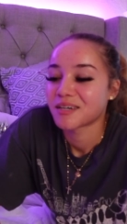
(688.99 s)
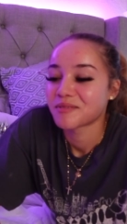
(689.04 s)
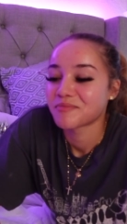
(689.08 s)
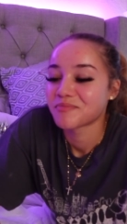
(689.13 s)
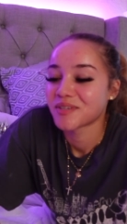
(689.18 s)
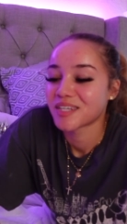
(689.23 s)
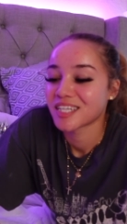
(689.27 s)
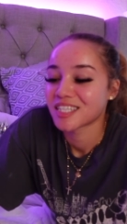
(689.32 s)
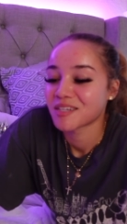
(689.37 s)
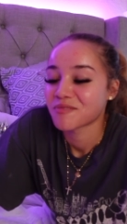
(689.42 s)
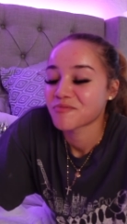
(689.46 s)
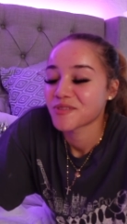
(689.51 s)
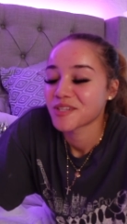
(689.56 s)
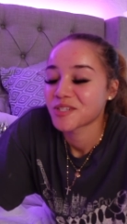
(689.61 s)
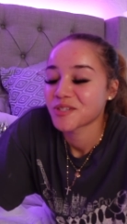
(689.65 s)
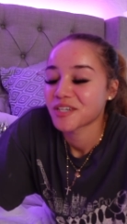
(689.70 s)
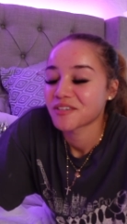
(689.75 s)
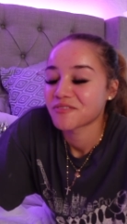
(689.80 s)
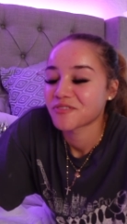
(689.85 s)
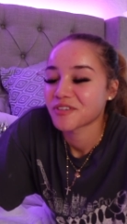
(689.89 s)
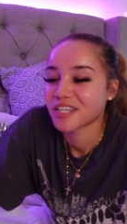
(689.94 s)
because I'm really
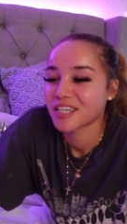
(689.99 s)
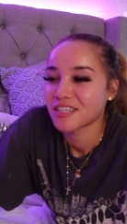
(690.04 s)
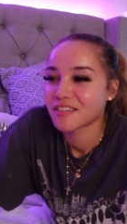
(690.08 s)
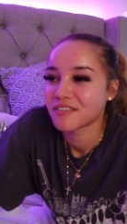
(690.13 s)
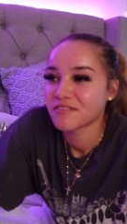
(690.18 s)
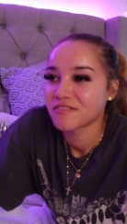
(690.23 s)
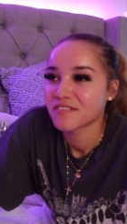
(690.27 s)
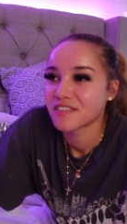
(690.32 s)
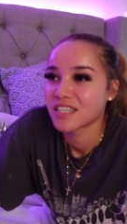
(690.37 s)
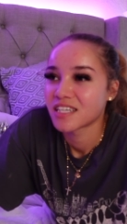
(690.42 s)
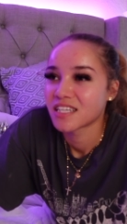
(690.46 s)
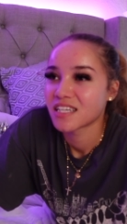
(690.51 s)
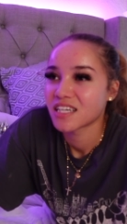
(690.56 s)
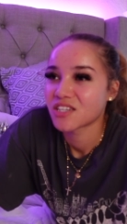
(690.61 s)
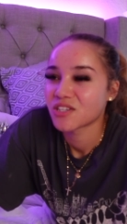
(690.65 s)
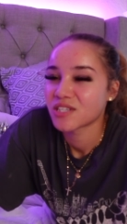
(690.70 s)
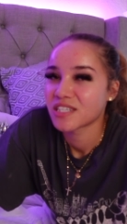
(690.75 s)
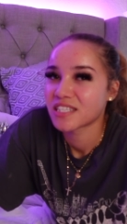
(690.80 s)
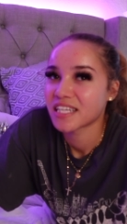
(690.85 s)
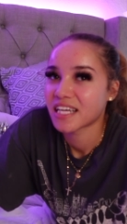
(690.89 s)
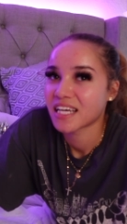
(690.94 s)
trying to forgive and
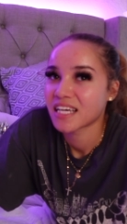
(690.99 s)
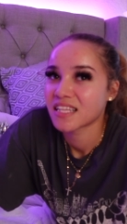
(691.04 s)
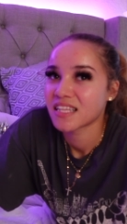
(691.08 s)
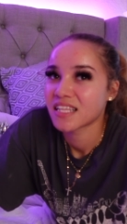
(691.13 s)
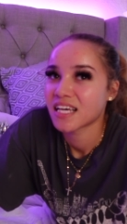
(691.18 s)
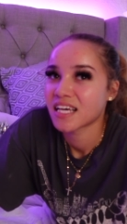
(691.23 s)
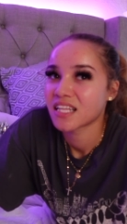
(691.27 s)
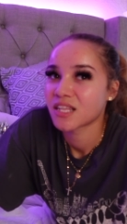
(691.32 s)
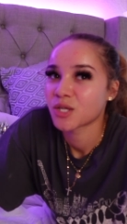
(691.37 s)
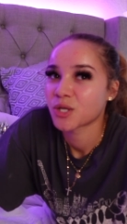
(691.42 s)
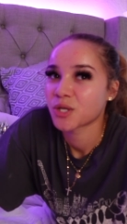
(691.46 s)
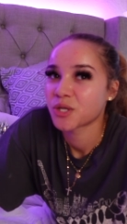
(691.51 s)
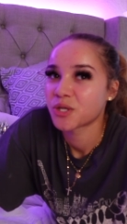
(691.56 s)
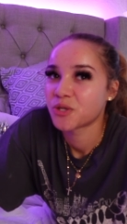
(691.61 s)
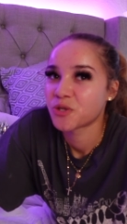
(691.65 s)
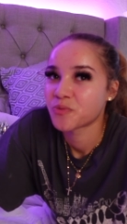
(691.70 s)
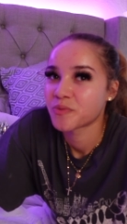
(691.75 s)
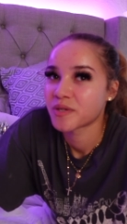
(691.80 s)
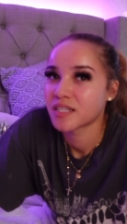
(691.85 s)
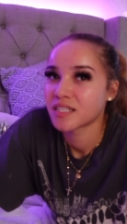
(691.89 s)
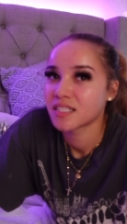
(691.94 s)
understand that they're
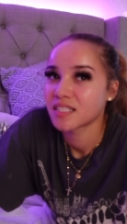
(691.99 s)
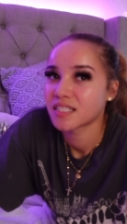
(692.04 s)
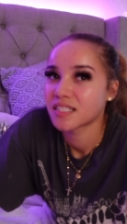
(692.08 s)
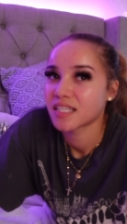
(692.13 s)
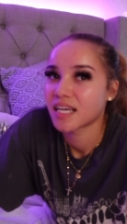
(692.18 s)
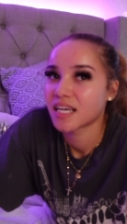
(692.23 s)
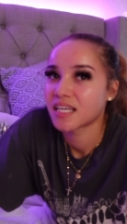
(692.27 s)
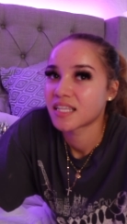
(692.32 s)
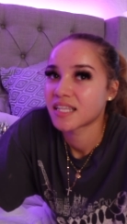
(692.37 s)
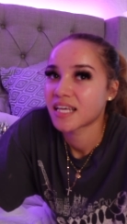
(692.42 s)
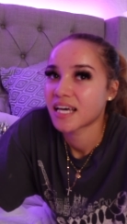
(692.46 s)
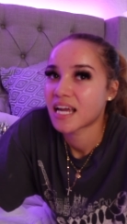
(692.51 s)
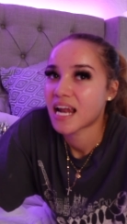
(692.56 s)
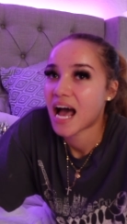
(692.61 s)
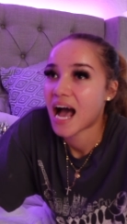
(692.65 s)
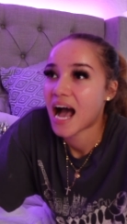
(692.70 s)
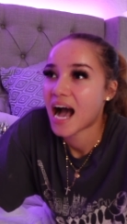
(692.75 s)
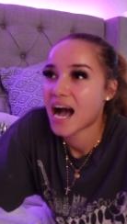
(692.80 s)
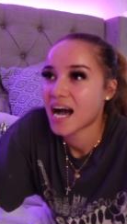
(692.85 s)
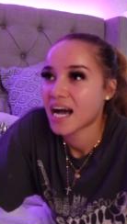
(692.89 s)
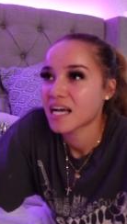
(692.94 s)
humans and that
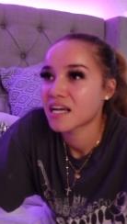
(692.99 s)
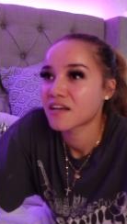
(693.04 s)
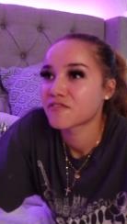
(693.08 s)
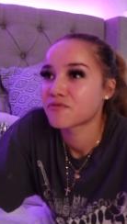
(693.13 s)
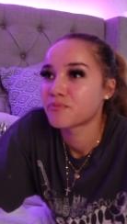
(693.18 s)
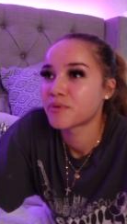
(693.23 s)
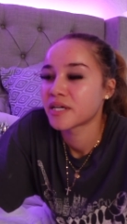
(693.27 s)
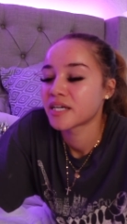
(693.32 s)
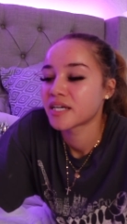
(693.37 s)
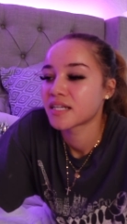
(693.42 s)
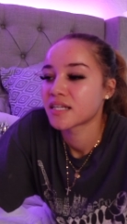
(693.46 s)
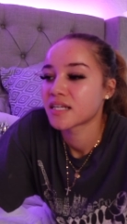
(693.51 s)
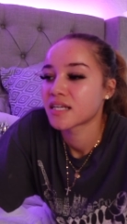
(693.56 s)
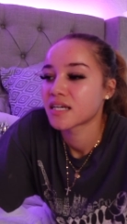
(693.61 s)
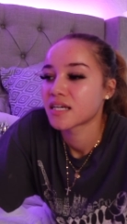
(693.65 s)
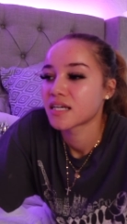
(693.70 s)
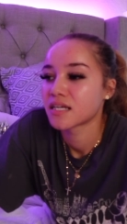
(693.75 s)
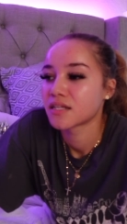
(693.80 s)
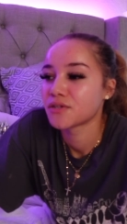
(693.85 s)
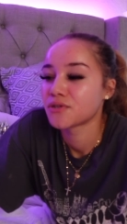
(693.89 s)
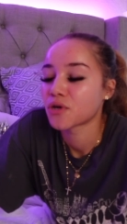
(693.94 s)
I've
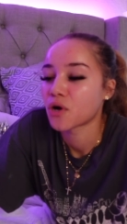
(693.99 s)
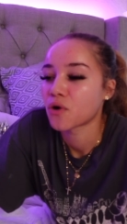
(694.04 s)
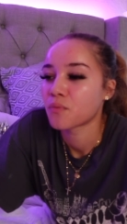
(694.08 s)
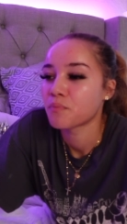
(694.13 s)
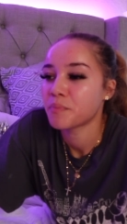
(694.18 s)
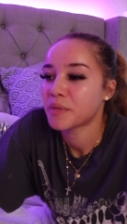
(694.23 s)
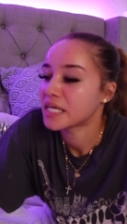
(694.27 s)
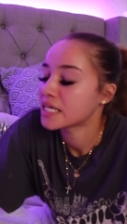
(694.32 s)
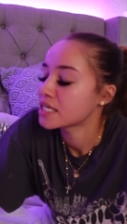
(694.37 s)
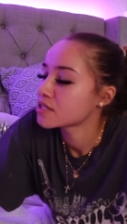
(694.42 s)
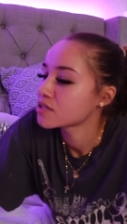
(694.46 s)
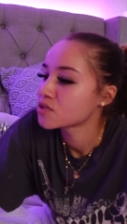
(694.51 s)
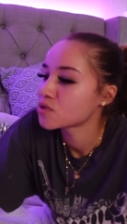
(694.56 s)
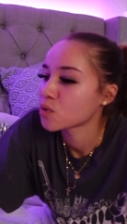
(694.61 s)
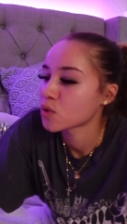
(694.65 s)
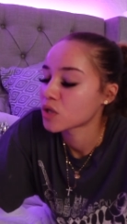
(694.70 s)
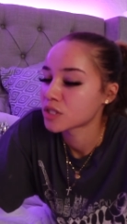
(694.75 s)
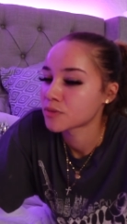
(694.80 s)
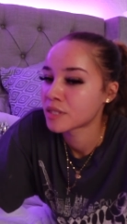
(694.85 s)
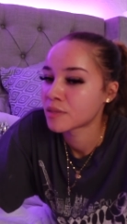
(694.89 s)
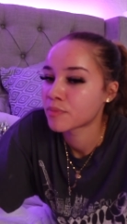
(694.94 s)
been, you know, mean
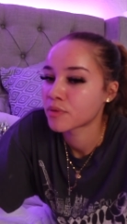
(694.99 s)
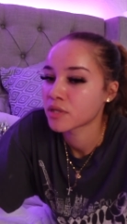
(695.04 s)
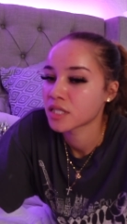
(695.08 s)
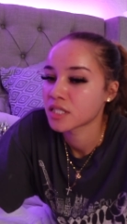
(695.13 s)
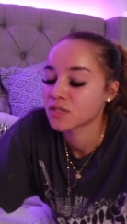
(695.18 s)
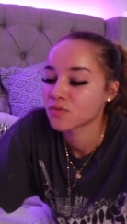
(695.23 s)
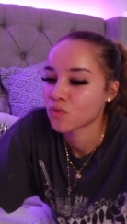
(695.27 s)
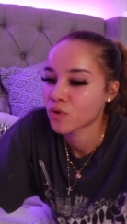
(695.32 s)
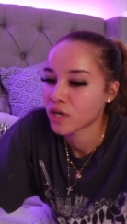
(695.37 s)
towards people as